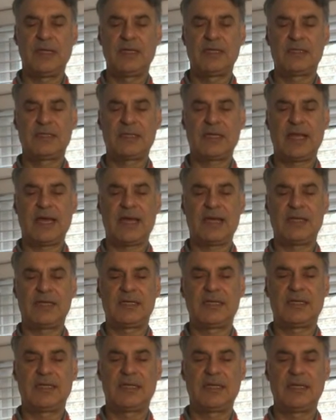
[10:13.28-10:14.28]

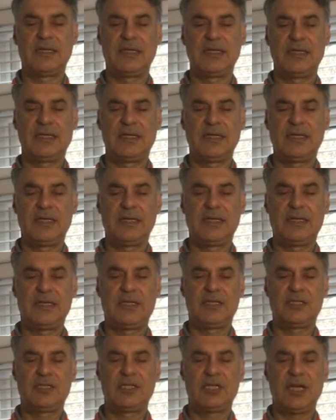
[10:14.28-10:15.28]
Slight
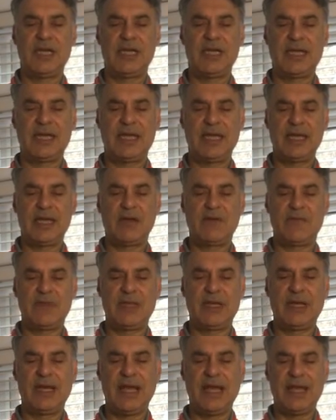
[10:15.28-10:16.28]
shaking of
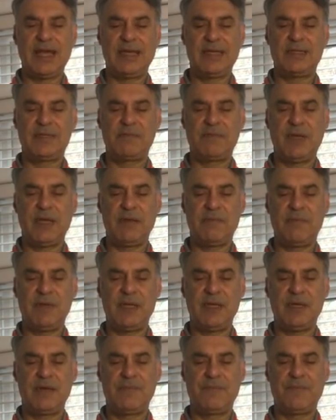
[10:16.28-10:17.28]
the legs
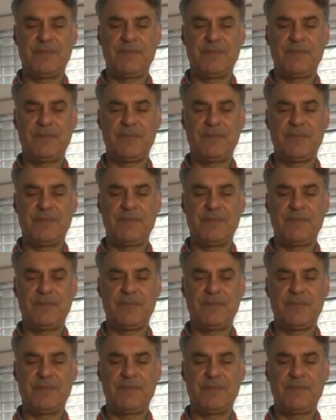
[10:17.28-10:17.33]
maybe.